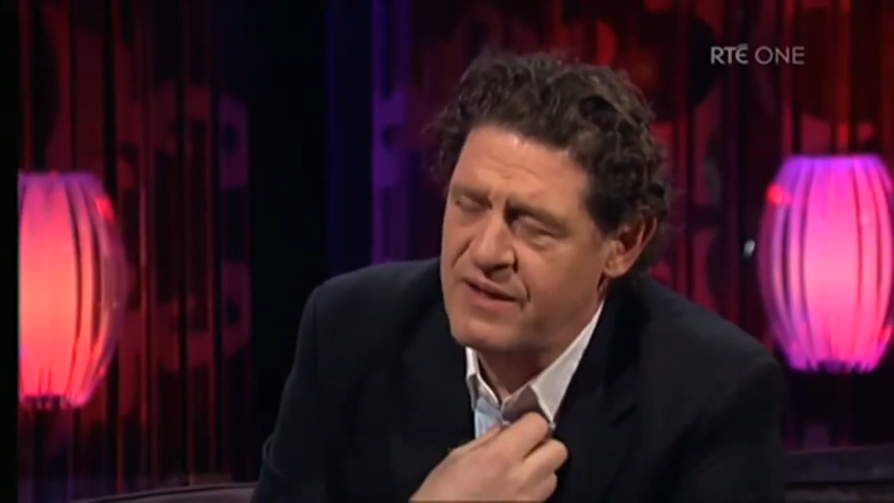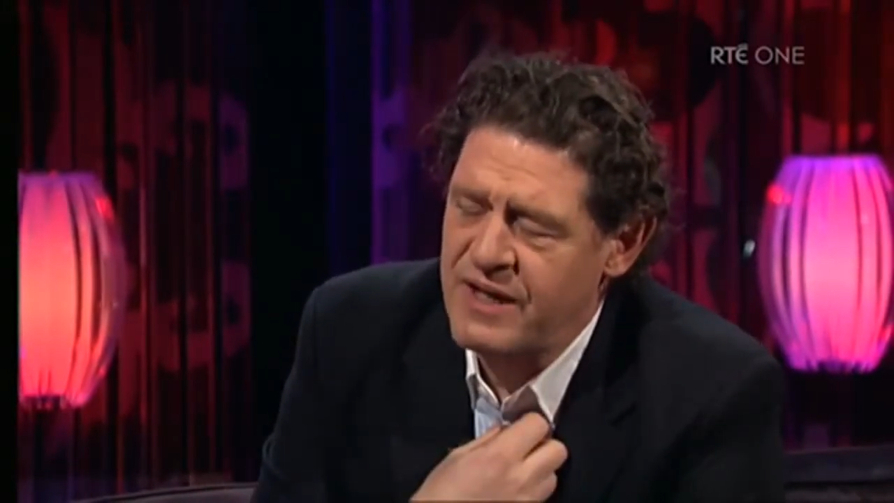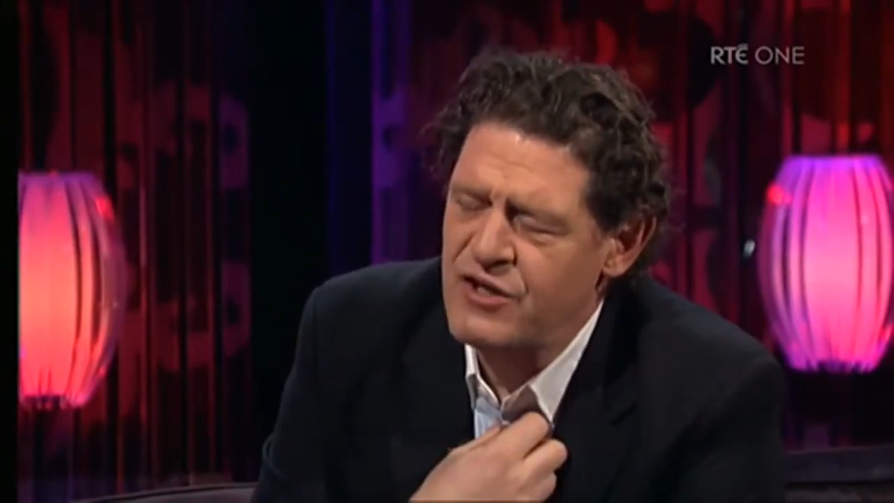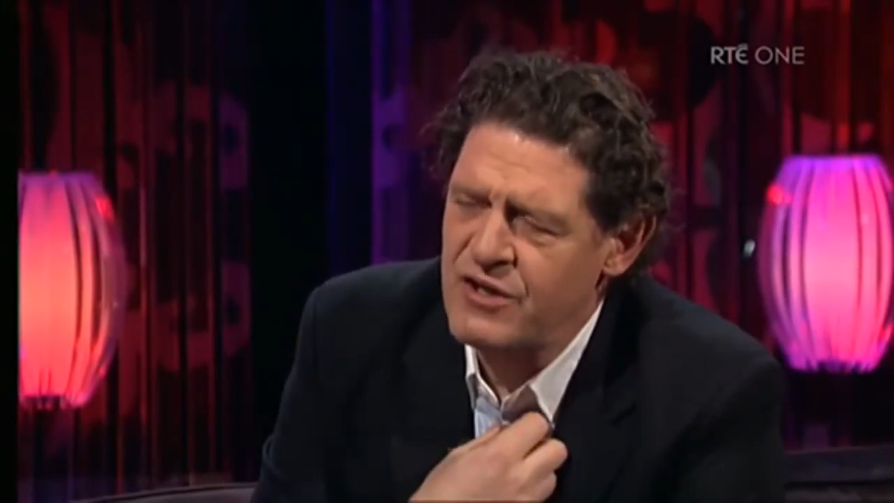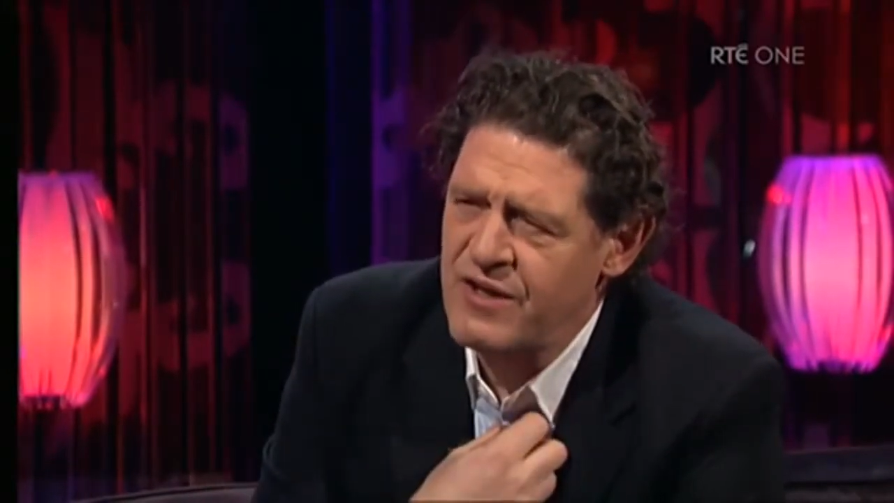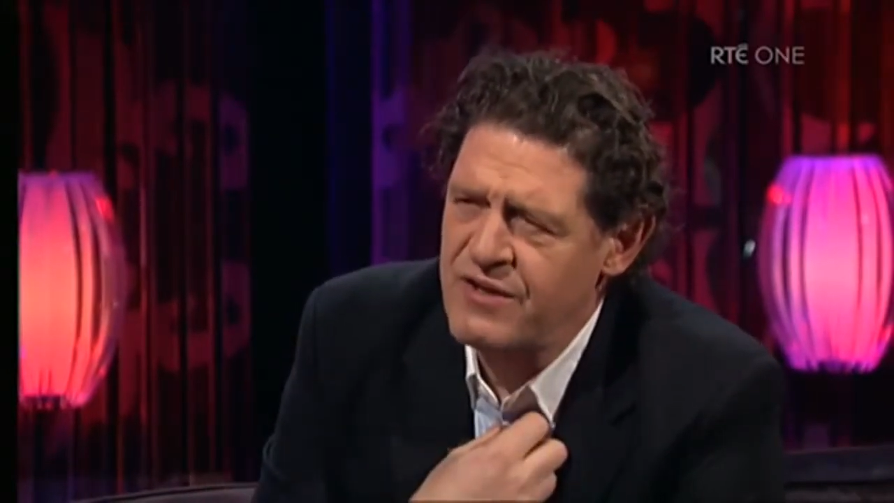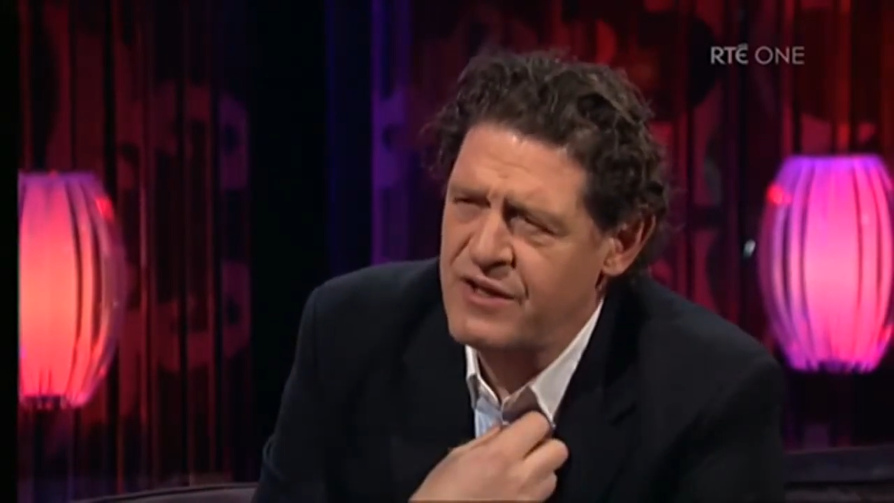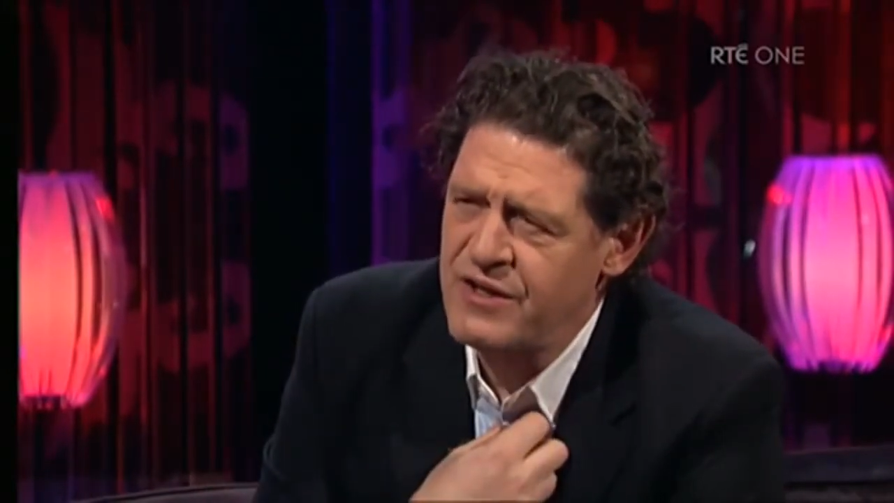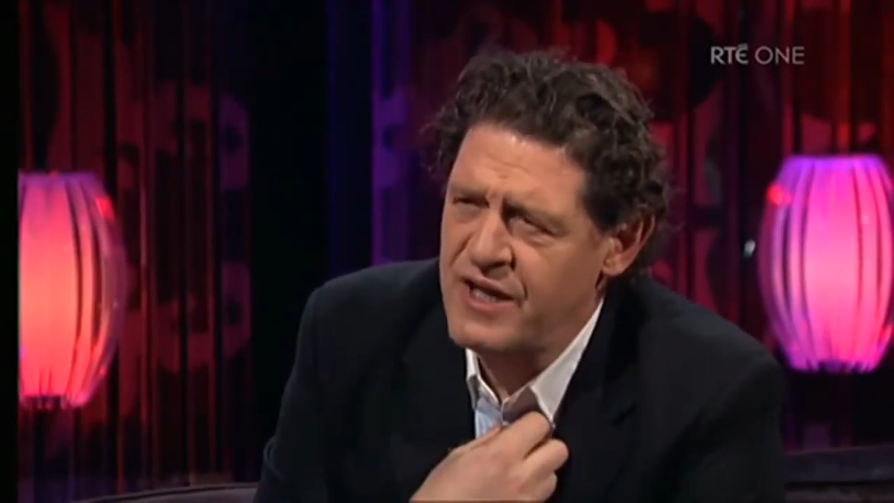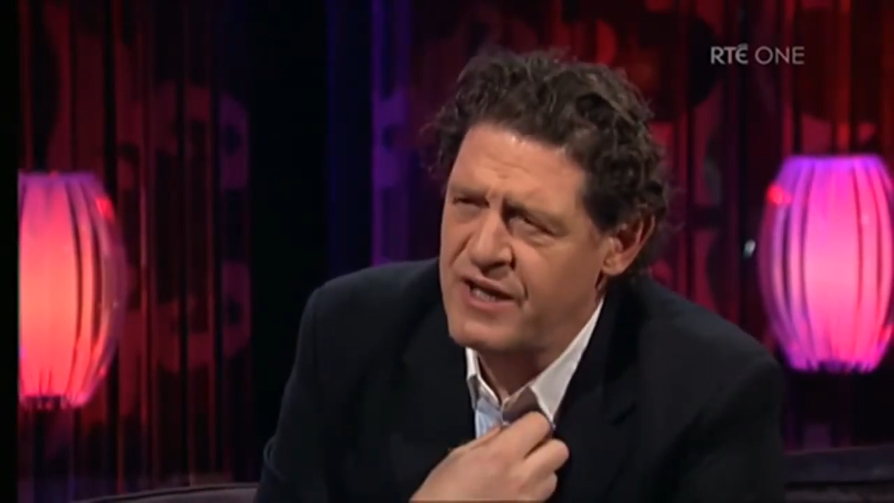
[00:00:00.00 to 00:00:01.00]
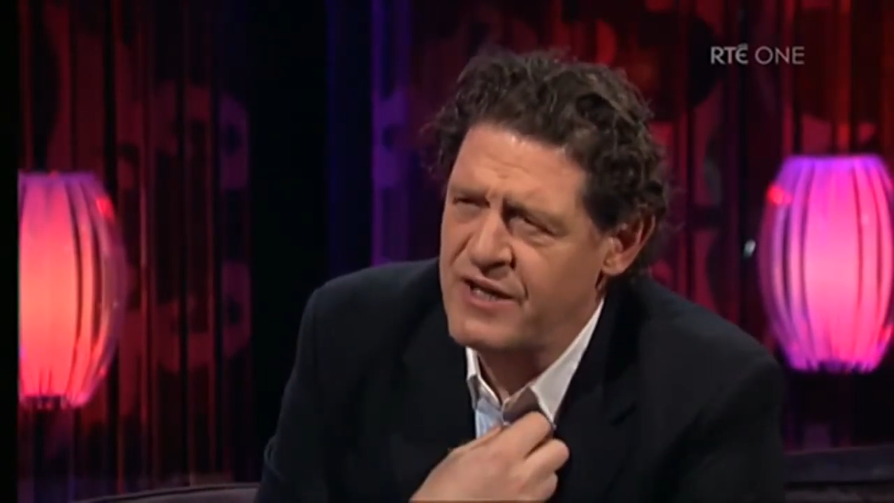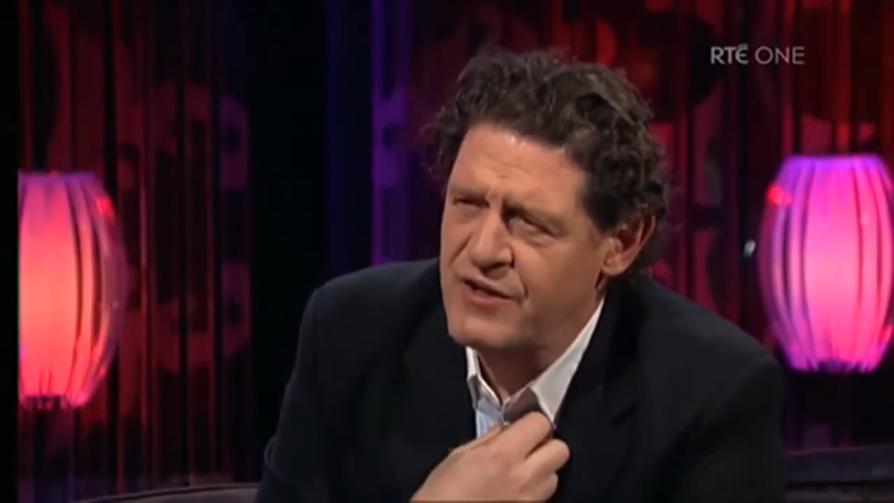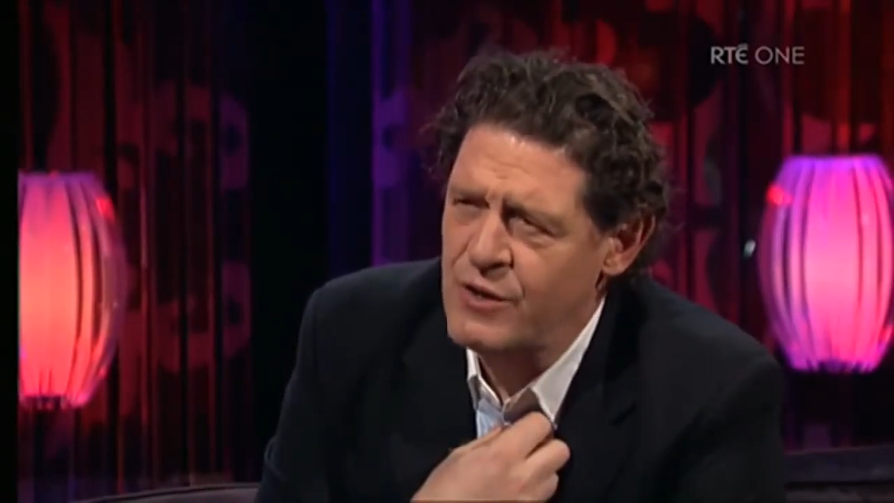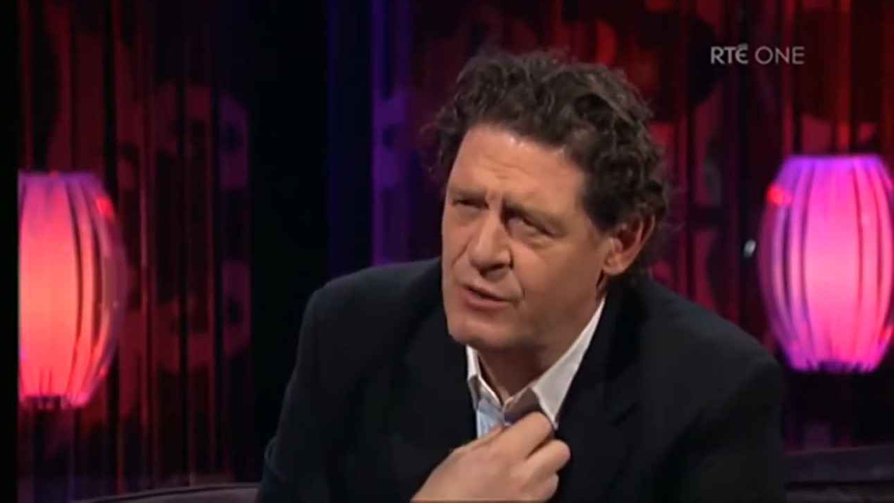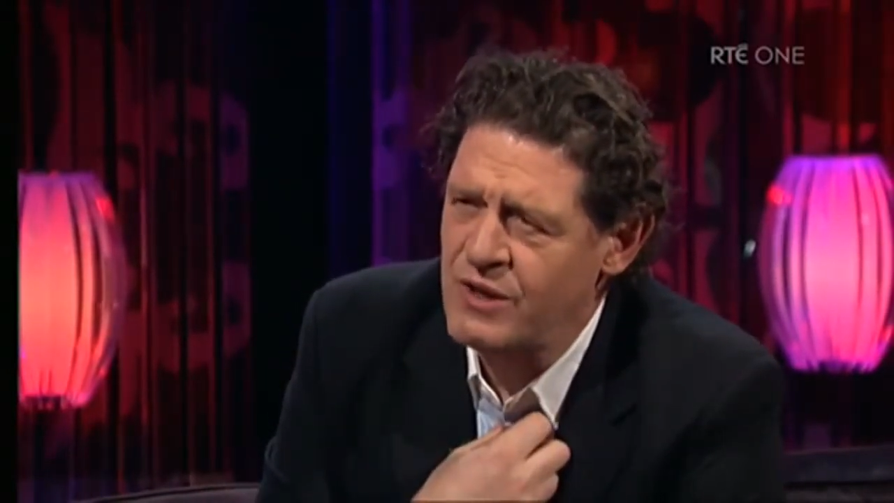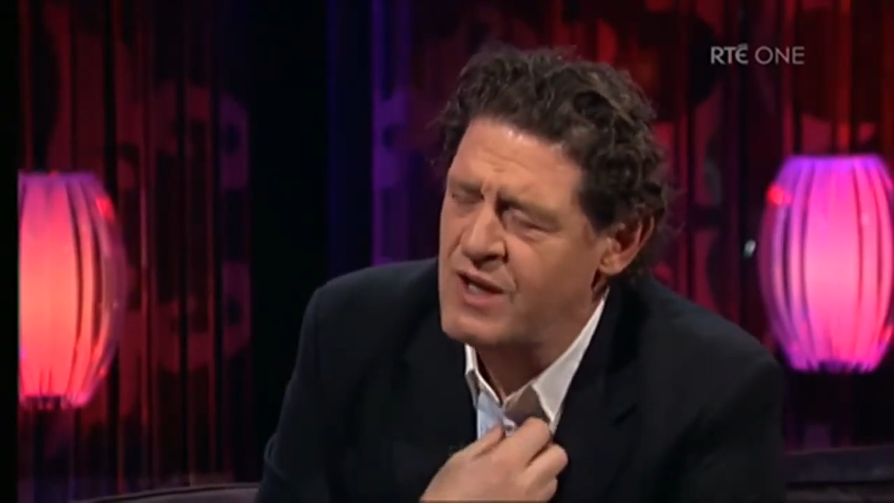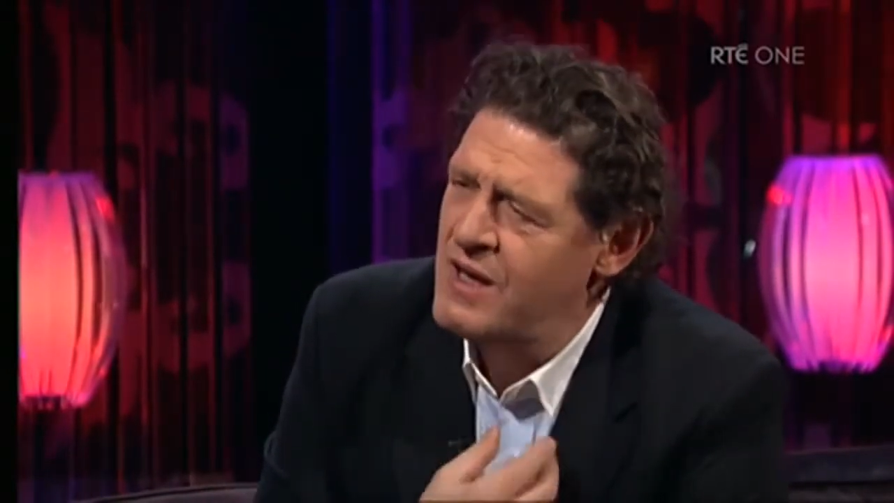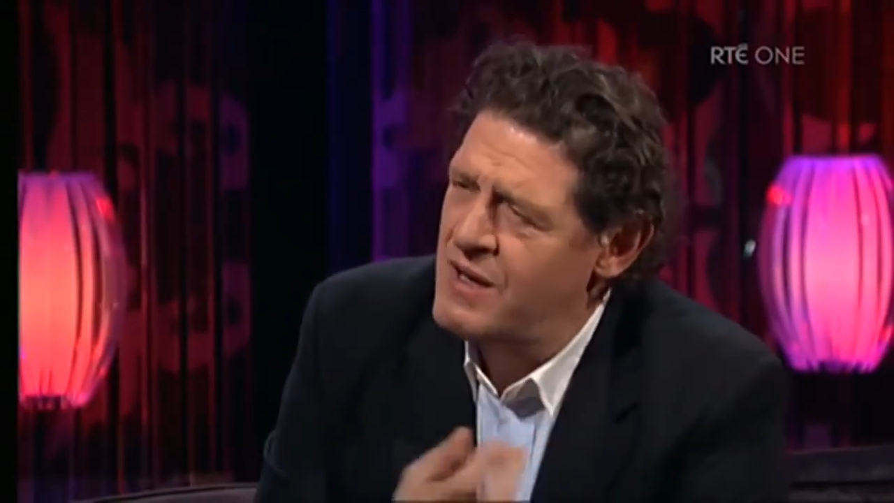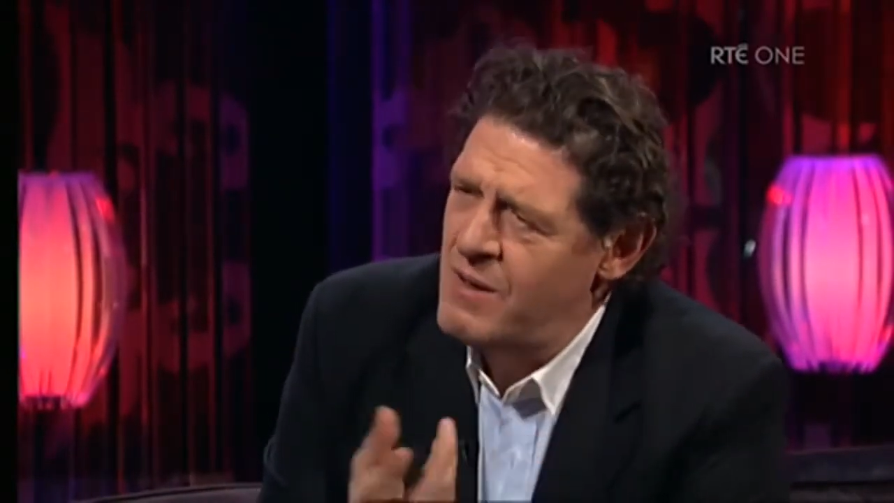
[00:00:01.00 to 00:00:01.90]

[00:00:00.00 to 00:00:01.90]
the kitchen at 38 years old,